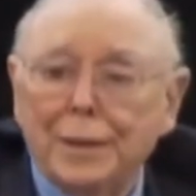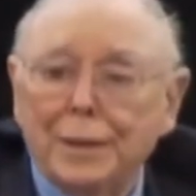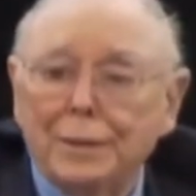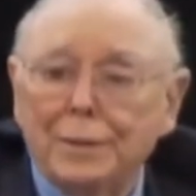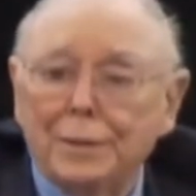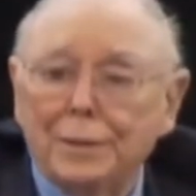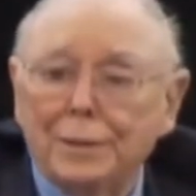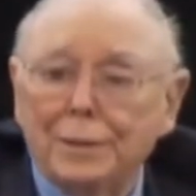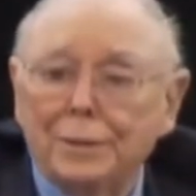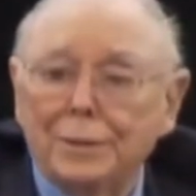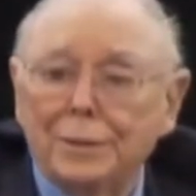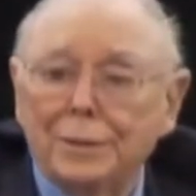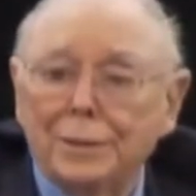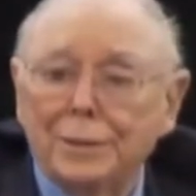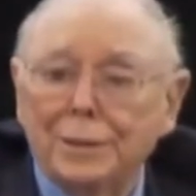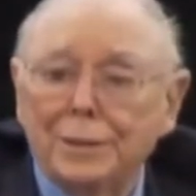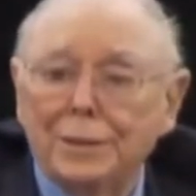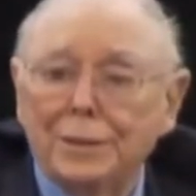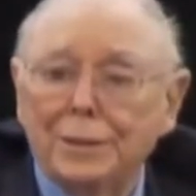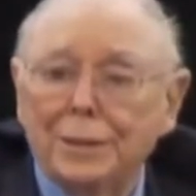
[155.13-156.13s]
And
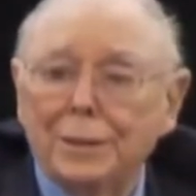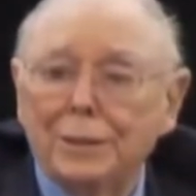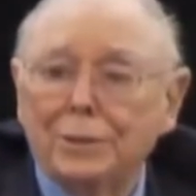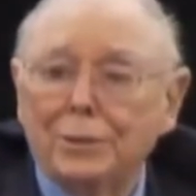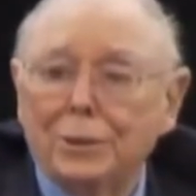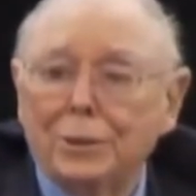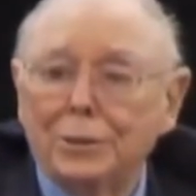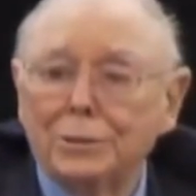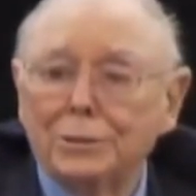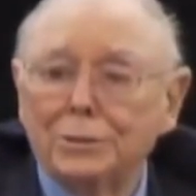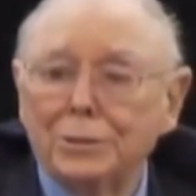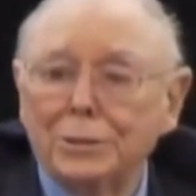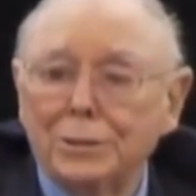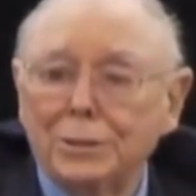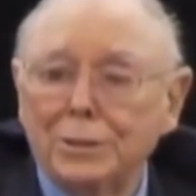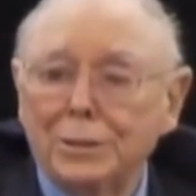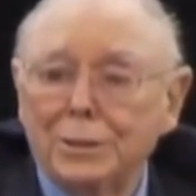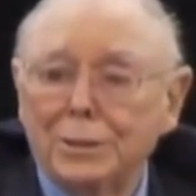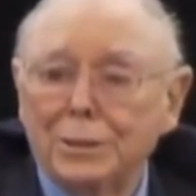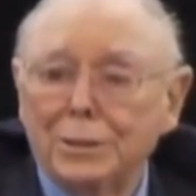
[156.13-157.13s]
of course,
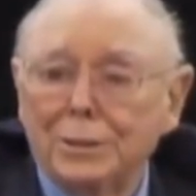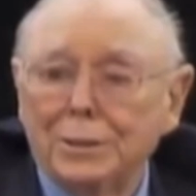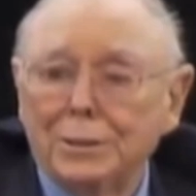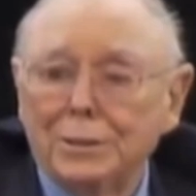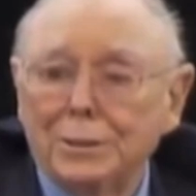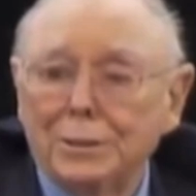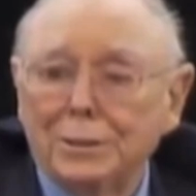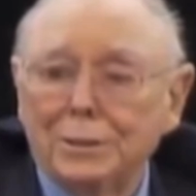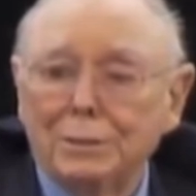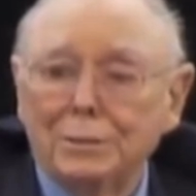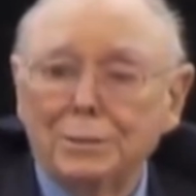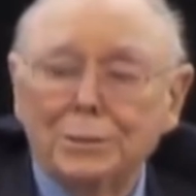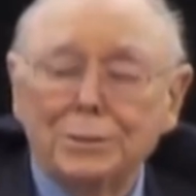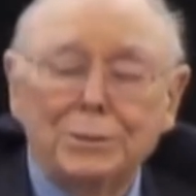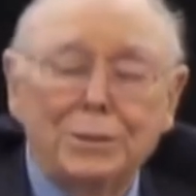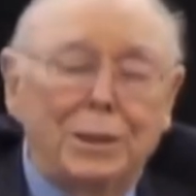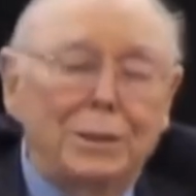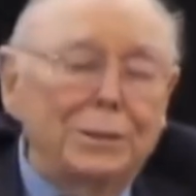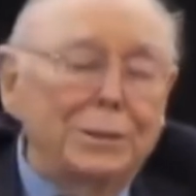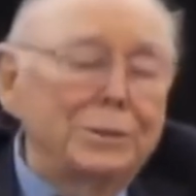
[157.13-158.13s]
the
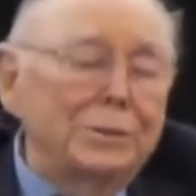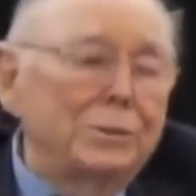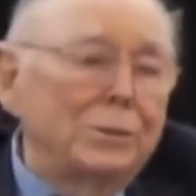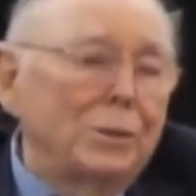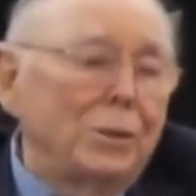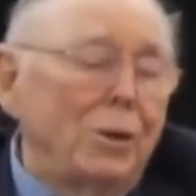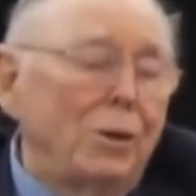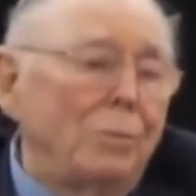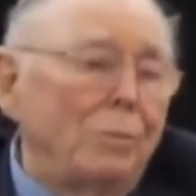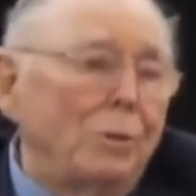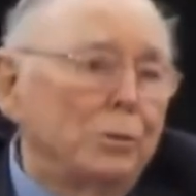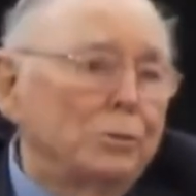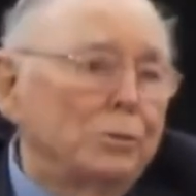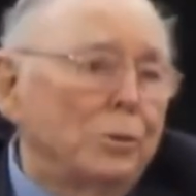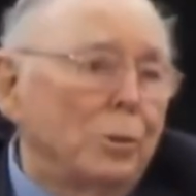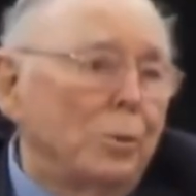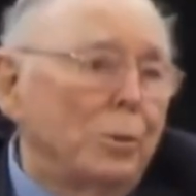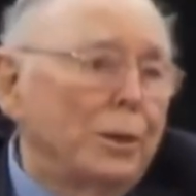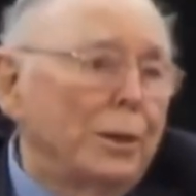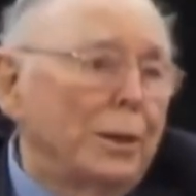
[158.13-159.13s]
result is
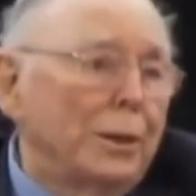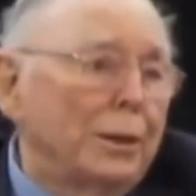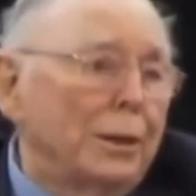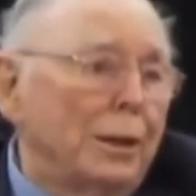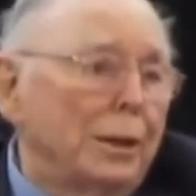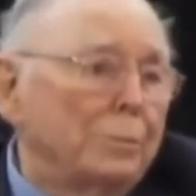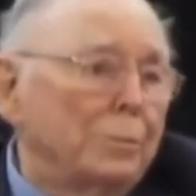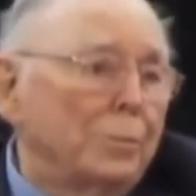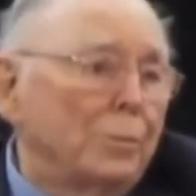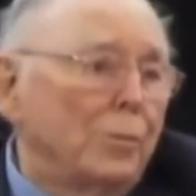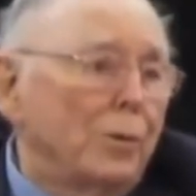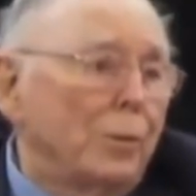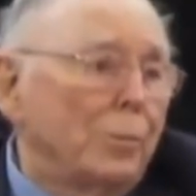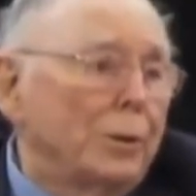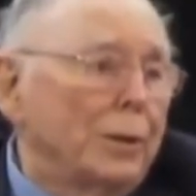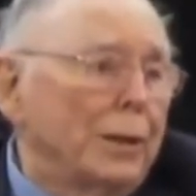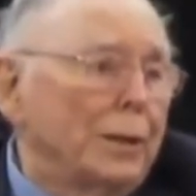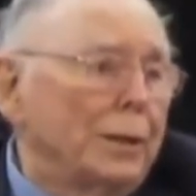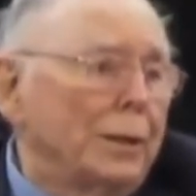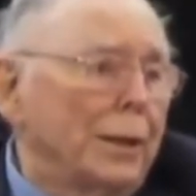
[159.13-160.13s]
almost nobody can
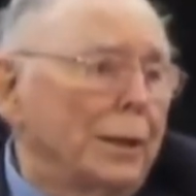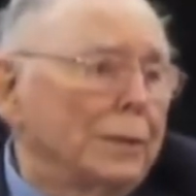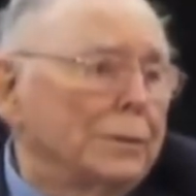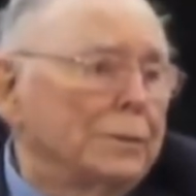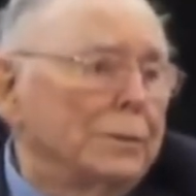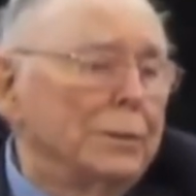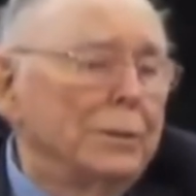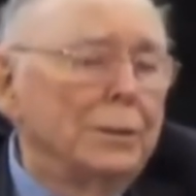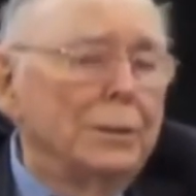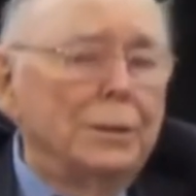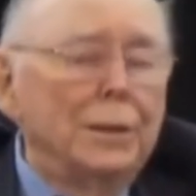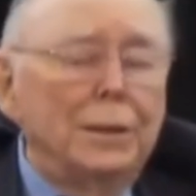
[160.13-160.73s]
outperform an index.